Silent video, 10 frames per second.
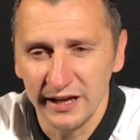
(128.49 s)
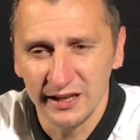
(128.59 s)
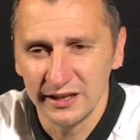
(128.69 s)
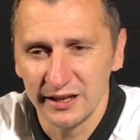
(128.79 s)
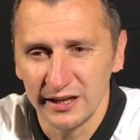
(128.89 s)

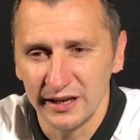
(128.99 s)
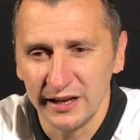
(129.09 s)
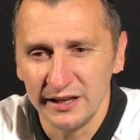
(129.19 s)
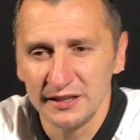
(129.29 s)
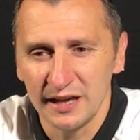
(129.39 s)
And uh,
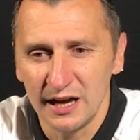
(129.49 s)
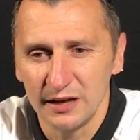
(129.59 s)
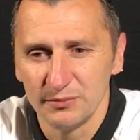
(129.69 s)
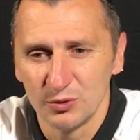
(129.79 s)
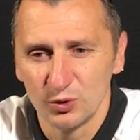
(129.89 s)

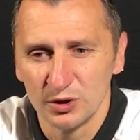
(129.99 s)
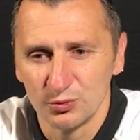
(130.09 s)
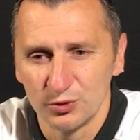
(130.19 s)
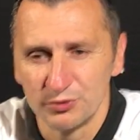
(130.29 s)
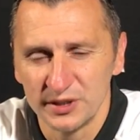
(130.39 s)
anytime we, are
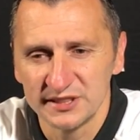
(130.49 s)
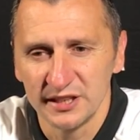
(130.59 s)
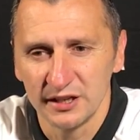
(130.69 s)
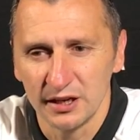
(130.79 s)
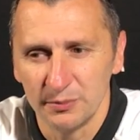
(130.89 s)

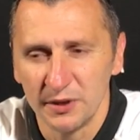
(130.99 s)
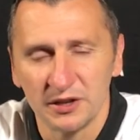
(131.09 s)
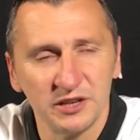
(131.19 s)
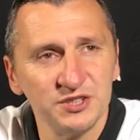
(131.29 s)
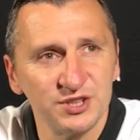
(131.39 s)
risking a
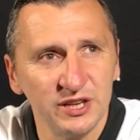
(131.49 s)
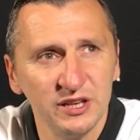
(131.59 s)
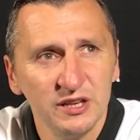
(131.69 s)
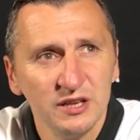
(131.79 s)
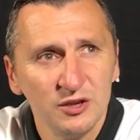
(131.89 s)
bigger
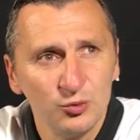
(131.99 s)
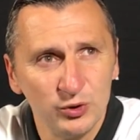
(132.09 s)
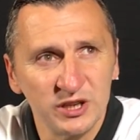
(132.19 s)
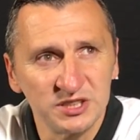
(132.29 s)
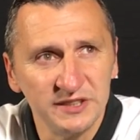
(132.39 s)
injury,
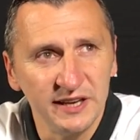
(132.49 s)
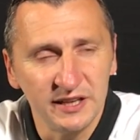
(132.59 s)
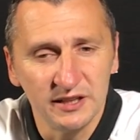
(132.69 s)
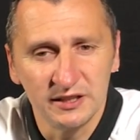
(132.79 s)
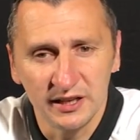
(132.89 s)
we actually
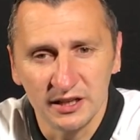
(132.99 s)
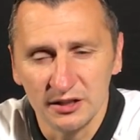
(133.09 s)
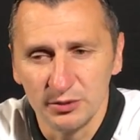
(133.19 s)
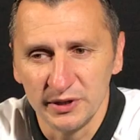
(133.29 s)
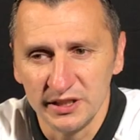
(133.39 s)
take it take it a
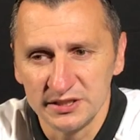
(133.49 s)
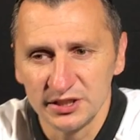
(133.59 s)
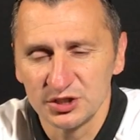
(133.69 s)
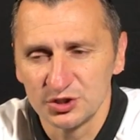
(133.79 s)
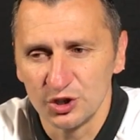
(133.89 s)
little bit
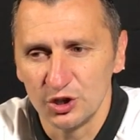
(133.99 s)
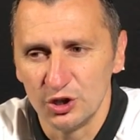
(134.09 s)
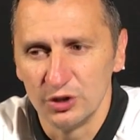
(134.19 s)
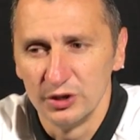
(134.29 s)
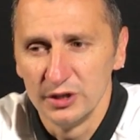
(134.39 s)
easier.
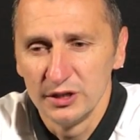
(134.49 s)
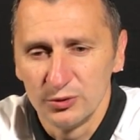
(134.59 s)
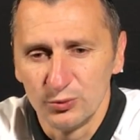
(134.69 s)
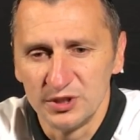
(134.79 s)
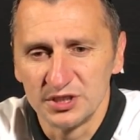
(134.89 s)
So
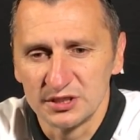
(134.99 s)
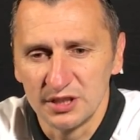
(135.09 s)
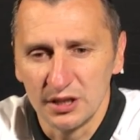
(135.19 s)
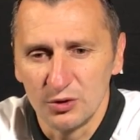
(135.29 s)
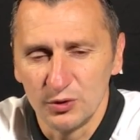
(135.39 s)
we
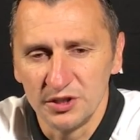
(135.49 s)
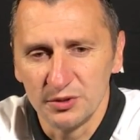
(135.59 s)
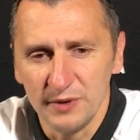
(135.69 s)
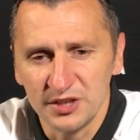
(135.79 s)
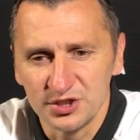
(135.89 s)
just uh, wanted
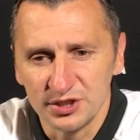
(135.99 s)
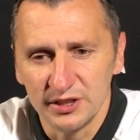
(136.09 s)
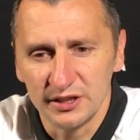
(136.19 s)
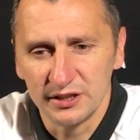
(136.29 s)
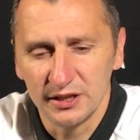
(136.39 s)
to make sure
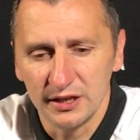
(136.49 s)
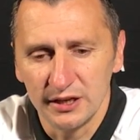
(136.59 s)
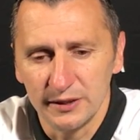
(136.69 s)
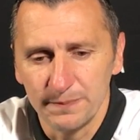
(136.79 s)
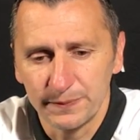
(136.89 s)
that
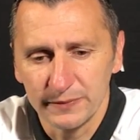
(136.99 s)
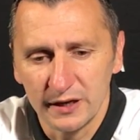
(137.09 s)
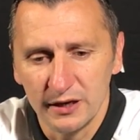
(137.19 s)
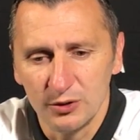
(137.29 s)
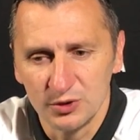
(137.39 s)
uh,
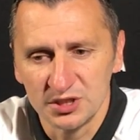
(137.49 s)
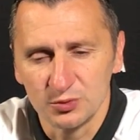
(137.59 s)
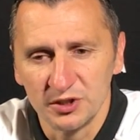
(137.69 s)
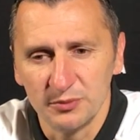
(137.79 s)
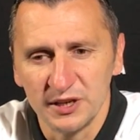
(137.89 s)
uh, we just
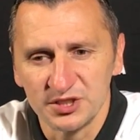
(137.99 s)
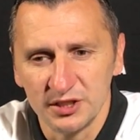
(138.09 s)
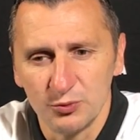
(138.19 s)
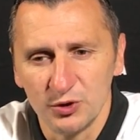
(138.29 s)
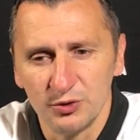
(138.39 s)
wanted to make
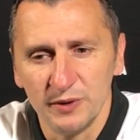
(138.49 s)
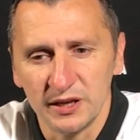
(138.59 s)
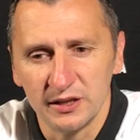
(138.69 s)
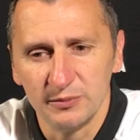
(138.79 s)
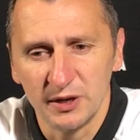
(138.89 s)
sure that we don't
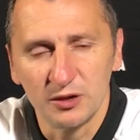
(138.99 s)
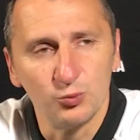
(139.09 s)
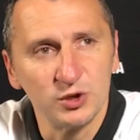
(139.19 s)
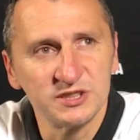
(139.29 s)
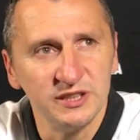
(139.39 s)
make it make
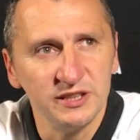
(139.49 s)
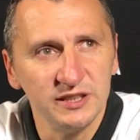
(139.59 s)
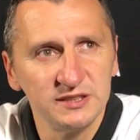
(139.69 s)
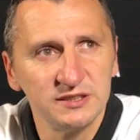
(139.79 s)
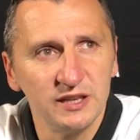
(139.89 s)
it worse than it
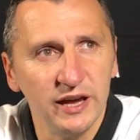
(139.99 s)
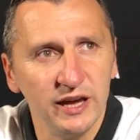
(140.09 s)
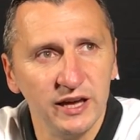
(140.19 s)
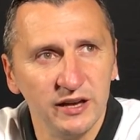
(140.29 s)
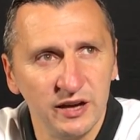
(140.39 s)
is,
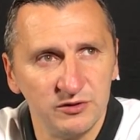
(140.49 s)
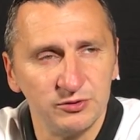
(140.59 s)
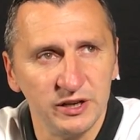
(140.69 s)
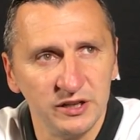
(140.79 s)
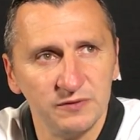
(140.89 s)
and have it
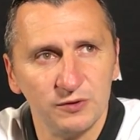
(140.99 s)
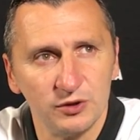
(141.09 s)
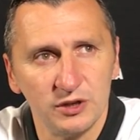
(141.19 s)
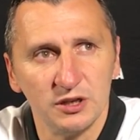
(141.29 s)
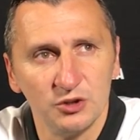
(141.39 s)
ready
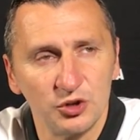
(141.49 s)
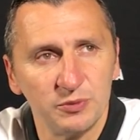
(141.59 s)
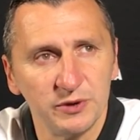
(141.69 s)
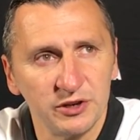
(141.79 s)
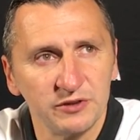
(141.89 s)
for a
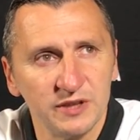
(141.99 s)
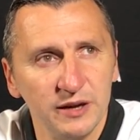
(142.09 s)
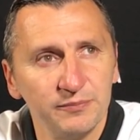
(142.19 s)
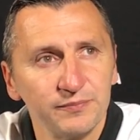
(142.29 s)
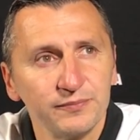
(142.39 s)
longer period of
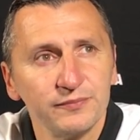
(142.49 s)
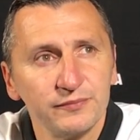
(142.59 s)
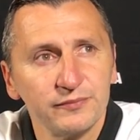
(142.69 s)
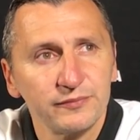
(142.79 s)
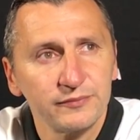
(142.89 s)
time.
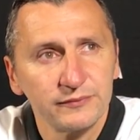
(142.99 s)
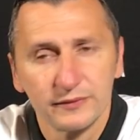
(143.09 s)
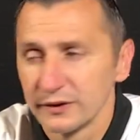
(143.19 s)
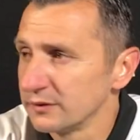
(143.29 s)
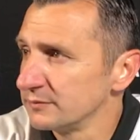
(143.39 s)
Awesome.